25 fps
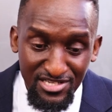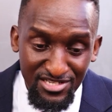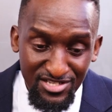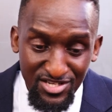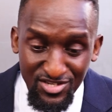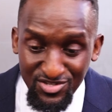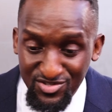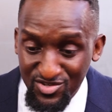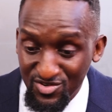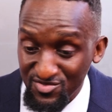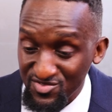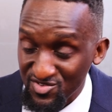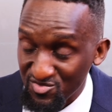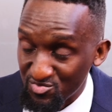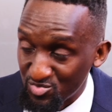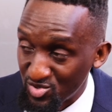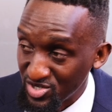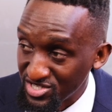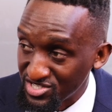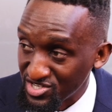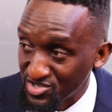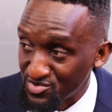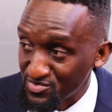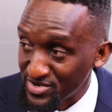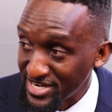in terms of
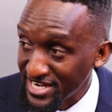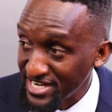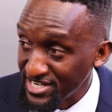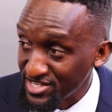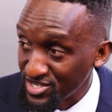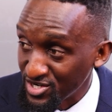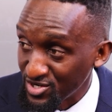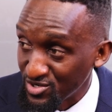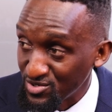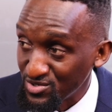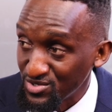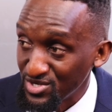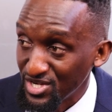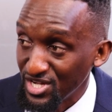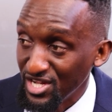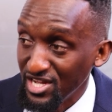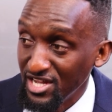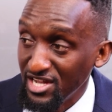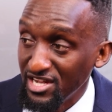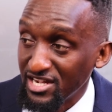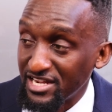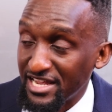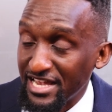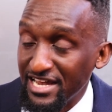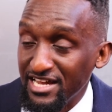print and radio,
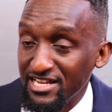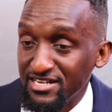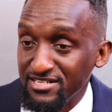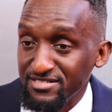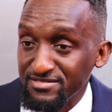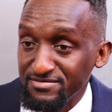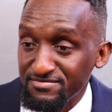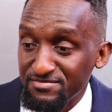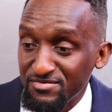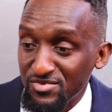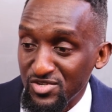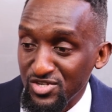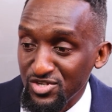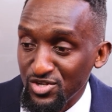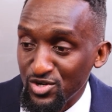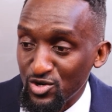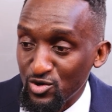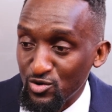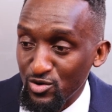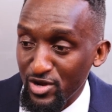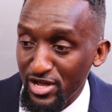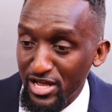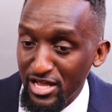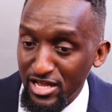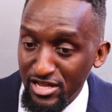can
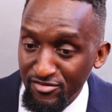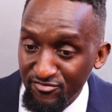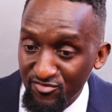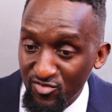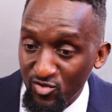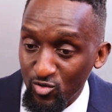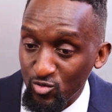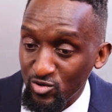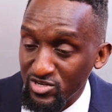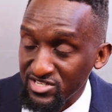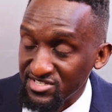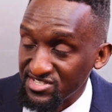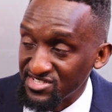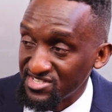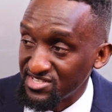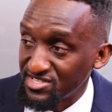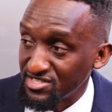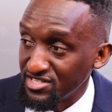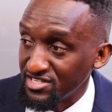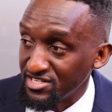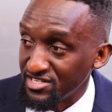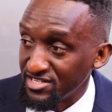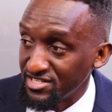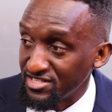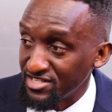influence
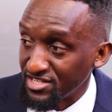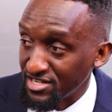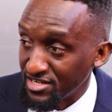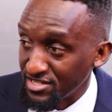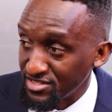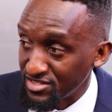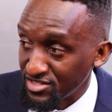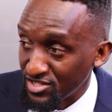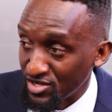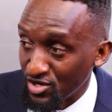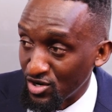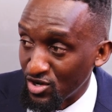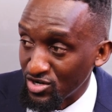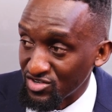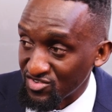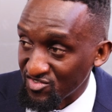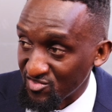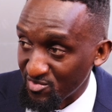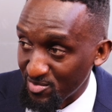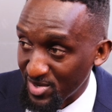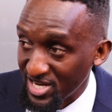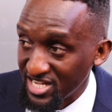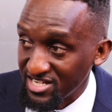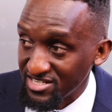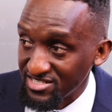the lot
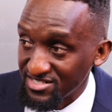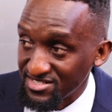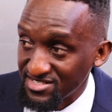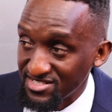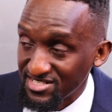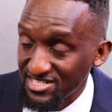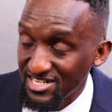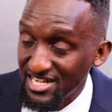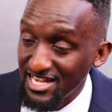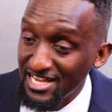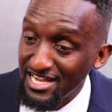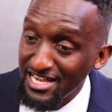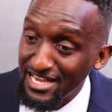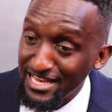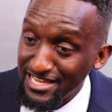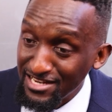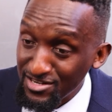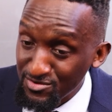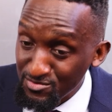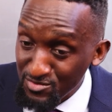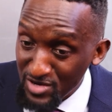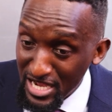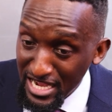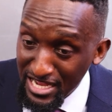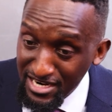of players.
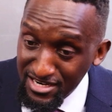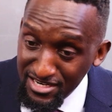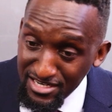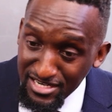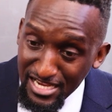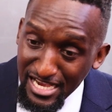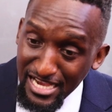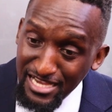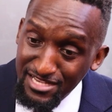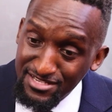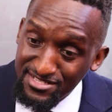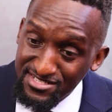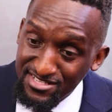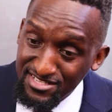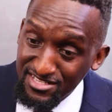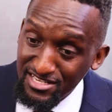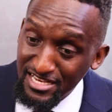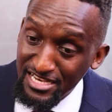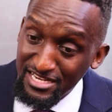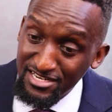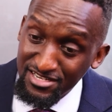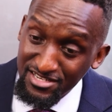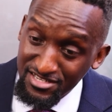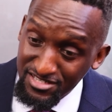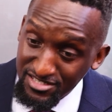And
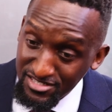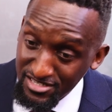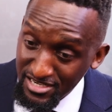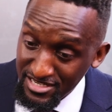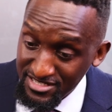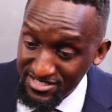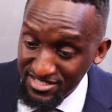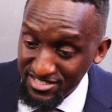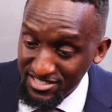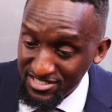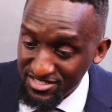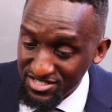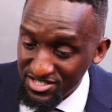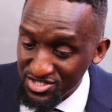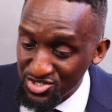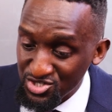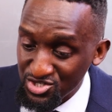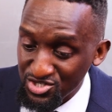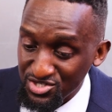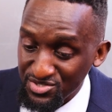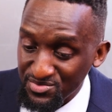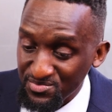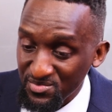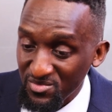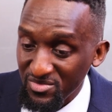as an
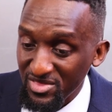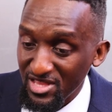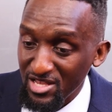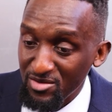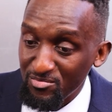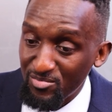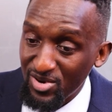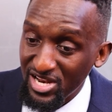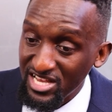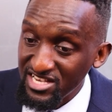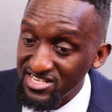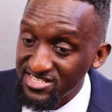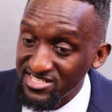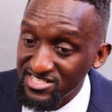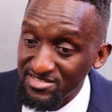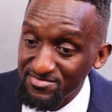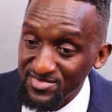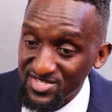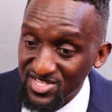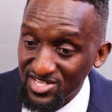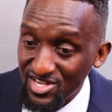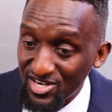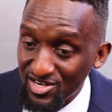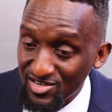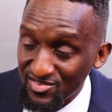addition, players
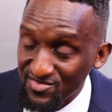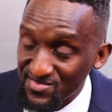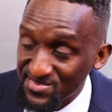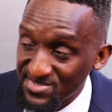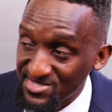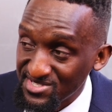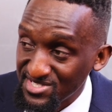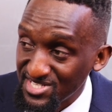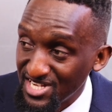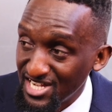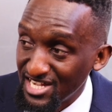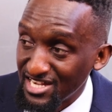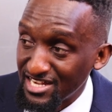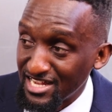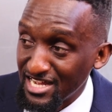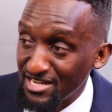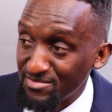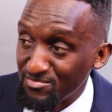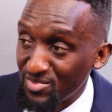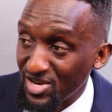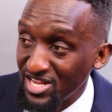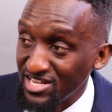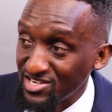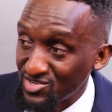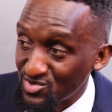themselves
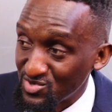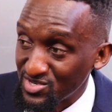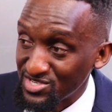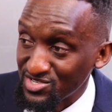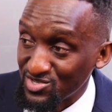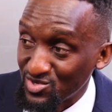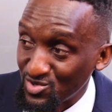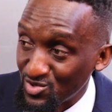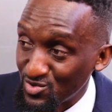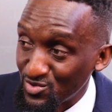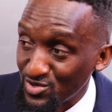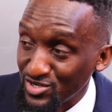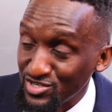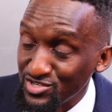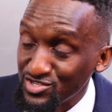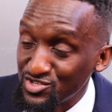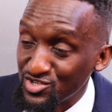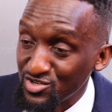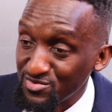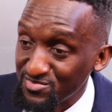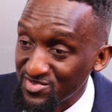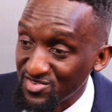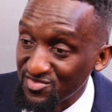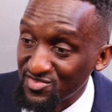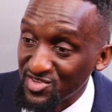can play a critical role in
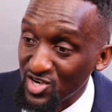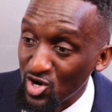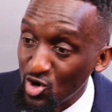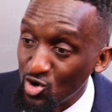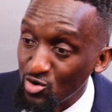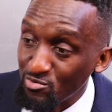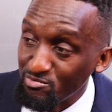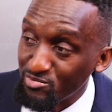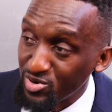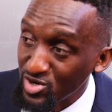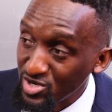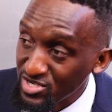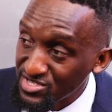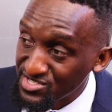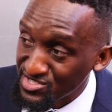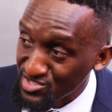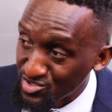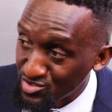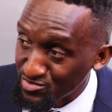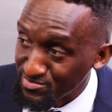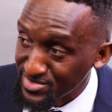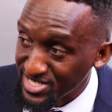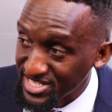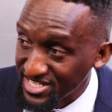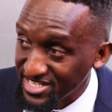terms of their own
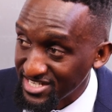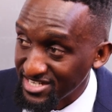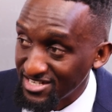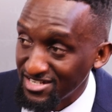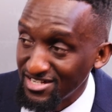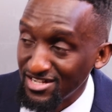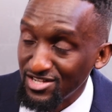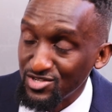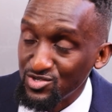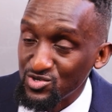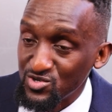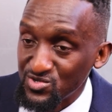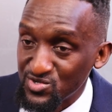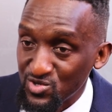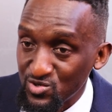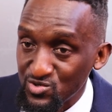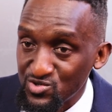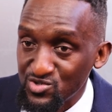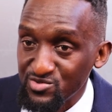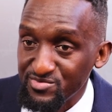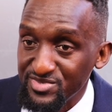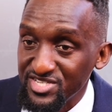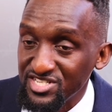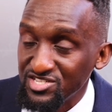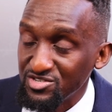personal media. Your
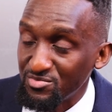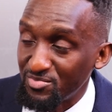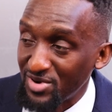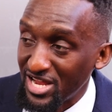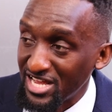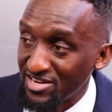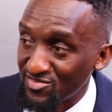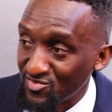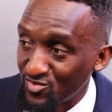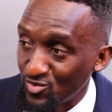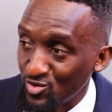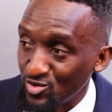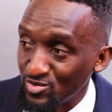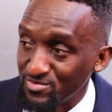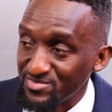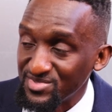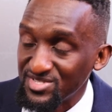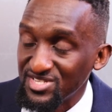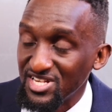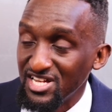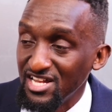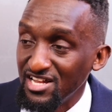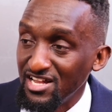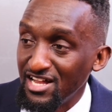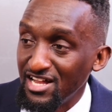social media platforms